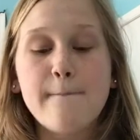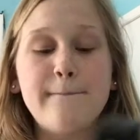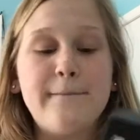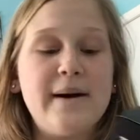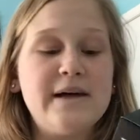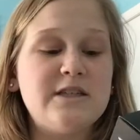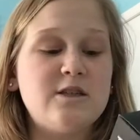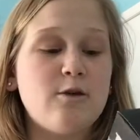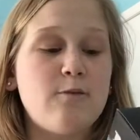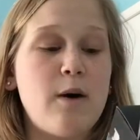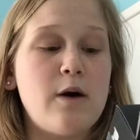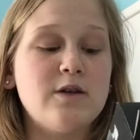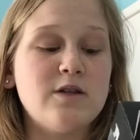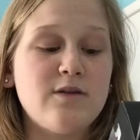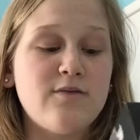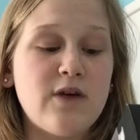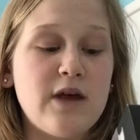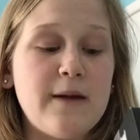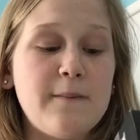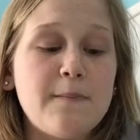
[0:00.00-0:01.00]
but
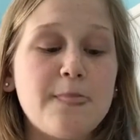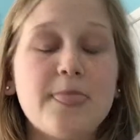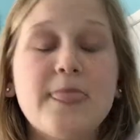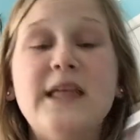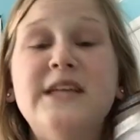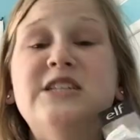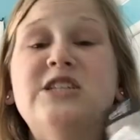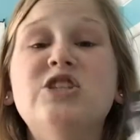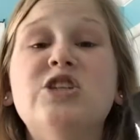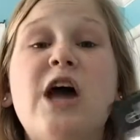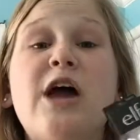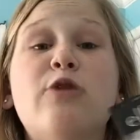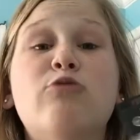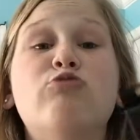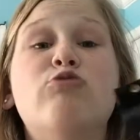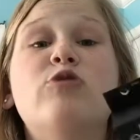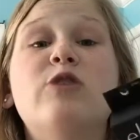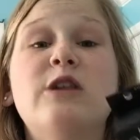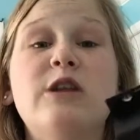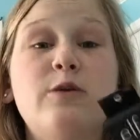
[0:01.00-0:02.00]
supposedly this is a
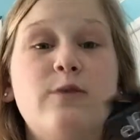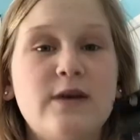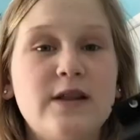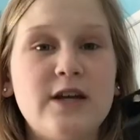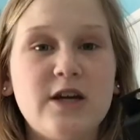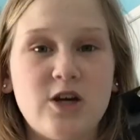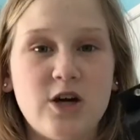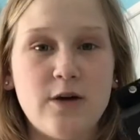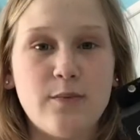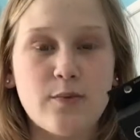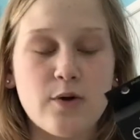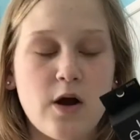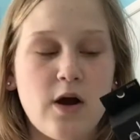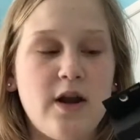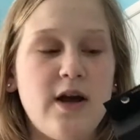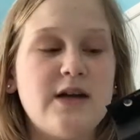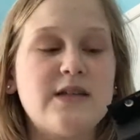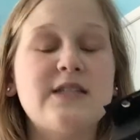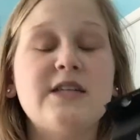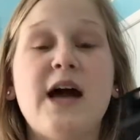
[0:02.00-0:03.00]
really, really good
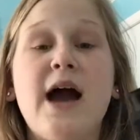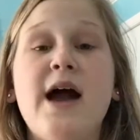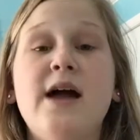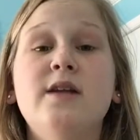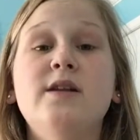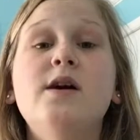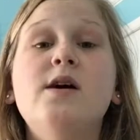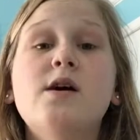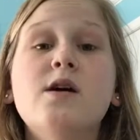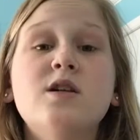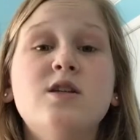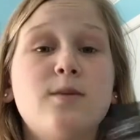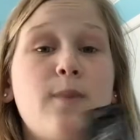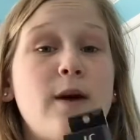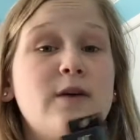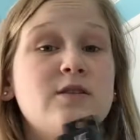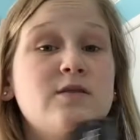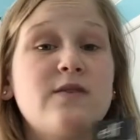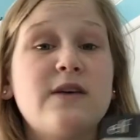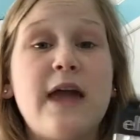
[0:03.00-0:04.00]
product. And
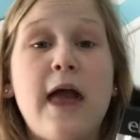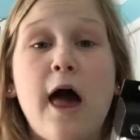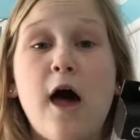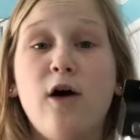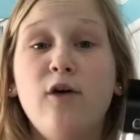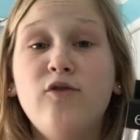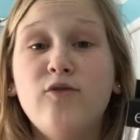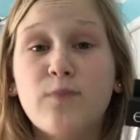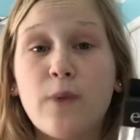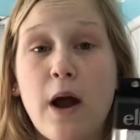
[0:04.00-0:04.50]
supposedly e.l.f.